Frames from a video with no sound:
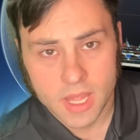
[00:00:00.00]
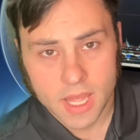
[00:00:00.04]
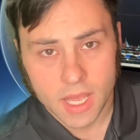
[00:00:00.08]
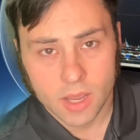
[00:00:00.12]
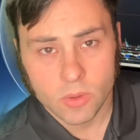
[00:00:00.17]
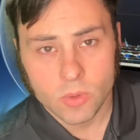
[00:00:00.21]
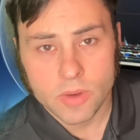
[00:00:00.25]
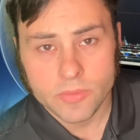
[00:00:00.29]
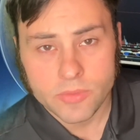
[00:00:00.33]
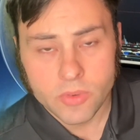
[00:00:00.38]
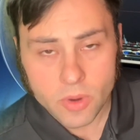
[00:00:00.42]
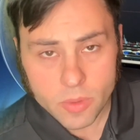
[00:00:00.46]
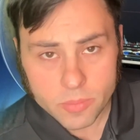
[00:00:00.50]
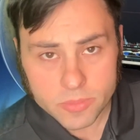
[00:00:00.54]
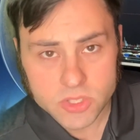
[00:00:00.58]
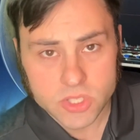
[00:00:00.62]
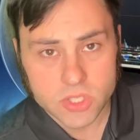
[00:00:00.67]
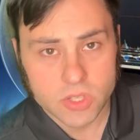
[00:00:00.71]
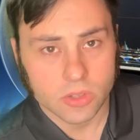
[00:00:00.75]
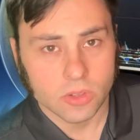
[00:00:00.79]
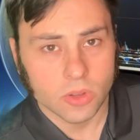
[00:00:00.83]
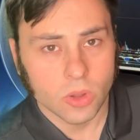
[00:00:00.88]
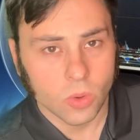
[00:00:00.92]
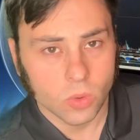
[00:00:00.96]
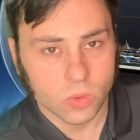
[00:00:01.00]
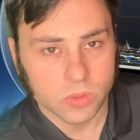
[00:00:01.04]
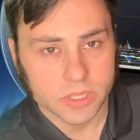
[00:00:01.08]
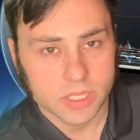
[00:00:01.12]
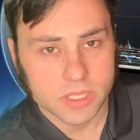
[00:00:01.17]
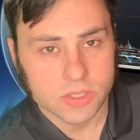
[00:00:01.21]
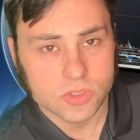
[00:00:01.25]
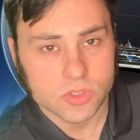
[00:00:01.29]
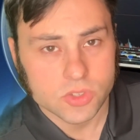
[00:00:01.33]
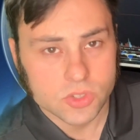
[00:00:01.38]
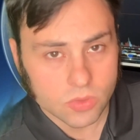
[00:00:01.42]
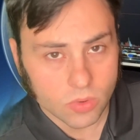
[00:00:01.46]
However, I'm still
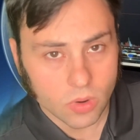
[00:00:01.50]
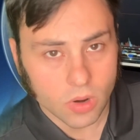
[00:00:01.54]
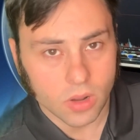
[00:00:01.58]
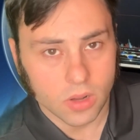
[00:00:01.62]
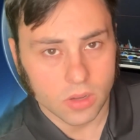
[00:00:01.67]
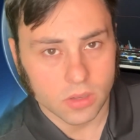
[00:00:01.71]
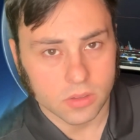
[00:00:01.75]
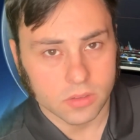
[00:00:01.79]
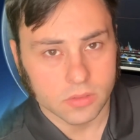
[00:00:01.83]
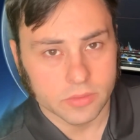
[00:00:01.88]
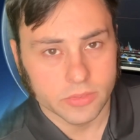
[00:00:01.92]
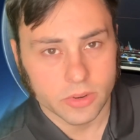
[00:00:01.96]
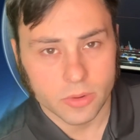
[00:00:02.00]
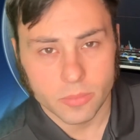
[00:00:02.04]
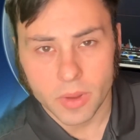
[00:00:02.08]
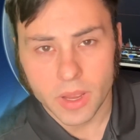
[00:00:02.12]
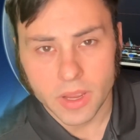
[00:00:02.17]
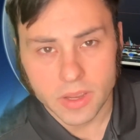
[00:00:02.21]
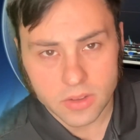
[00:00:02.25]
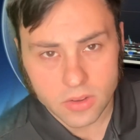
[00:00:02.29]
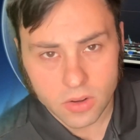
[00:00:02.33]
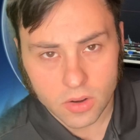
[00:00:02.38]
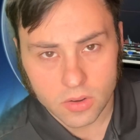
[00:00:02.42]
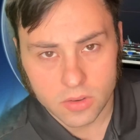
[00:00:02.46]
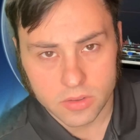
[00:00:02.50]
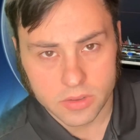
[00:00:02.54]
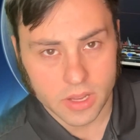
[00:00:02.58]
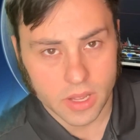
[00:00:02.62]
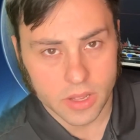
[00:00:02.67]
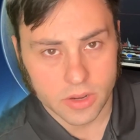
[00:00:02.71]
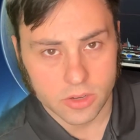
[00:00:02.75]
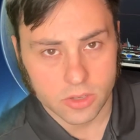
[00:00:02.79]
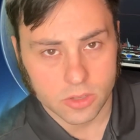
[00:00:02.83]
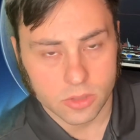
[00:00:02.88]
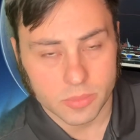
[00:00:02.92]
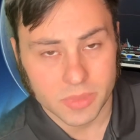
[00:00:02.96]
holding strong for my
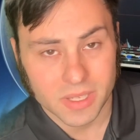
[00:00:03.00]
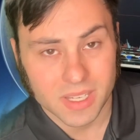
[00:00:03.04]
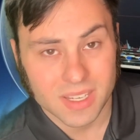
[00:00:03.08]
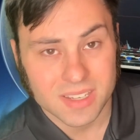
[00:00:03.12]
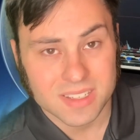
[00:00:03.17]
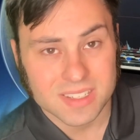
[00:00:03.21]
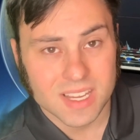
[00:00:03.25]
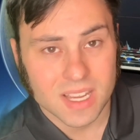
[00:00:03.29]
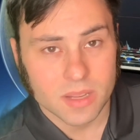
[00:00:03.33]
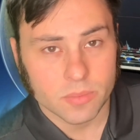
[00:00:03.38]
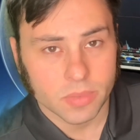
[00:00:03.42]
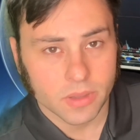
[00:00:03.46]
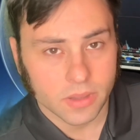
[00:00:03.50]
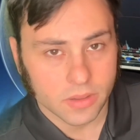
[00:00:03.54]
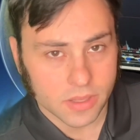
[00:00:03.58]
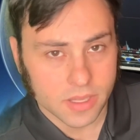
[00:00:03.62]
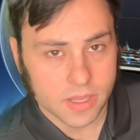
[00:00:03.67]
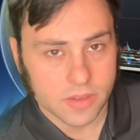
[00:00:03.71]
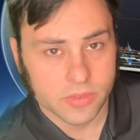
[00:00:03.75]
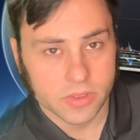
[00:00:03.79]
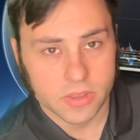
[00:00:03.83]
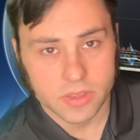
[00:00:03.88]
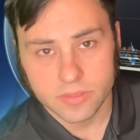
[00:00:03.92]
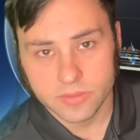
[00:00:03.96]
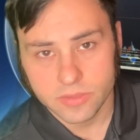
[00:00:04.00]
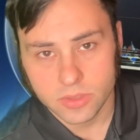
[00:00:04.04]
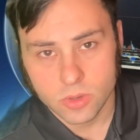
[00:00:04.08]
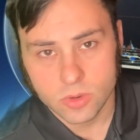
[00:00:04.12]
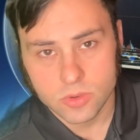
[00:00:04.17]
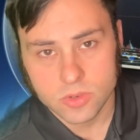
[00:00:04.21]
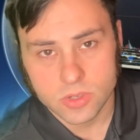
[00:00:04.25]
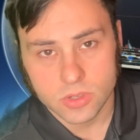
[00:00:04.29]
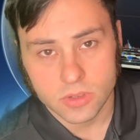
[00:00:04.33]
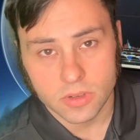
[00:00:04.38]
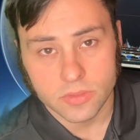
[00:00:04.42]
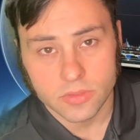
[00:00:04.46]
Cardano because I believe in the
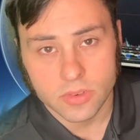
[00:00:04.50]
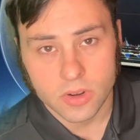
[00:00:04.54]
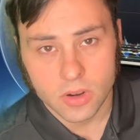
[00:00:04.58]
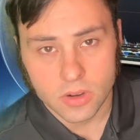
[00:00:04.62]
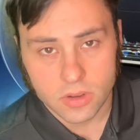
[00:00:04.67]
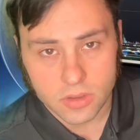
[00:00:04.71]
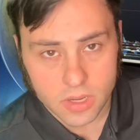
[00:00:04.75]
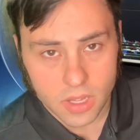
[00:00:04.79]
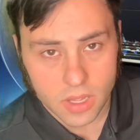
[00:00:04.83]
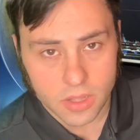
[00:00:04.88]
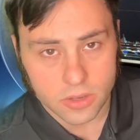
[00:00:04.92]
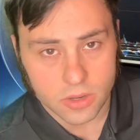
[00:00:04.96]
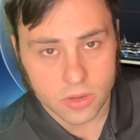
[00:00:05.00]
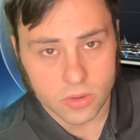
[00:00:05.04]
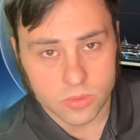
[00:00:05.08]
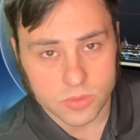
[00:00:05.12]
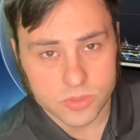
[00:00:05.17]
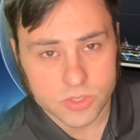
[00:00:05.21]
future of Cardano.